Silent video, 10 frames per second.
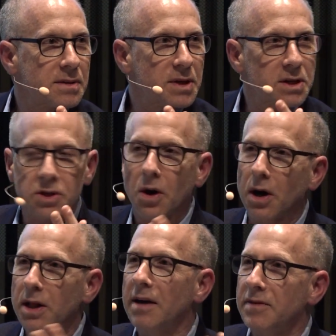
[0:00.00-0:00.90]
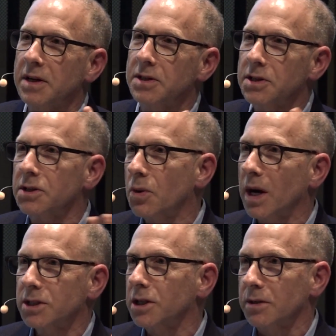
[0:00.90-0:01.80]
because all evidence is
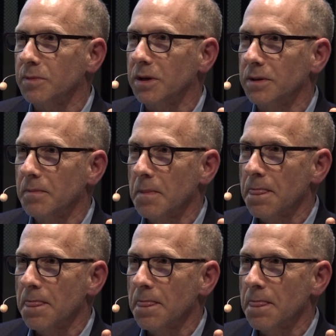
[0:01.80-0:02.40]
questionable.